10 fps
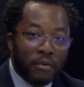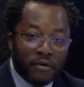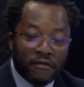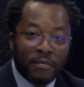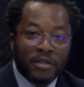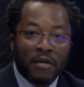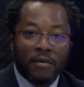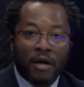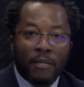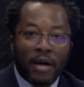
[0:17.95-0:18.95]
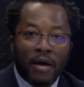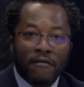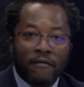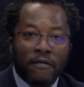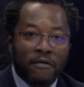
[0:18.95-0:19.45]
Both of them teamed up uh,
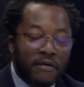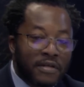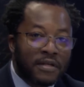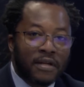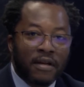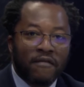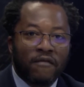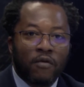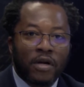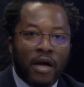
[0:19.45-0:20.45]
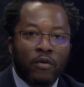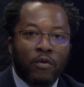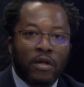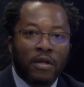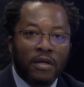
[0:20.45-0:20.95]
for the recently fourth
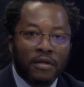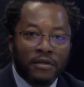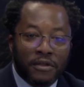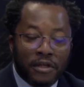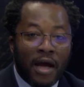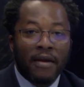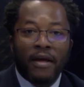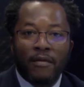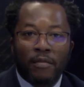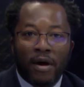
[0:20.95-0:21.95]
annual John H.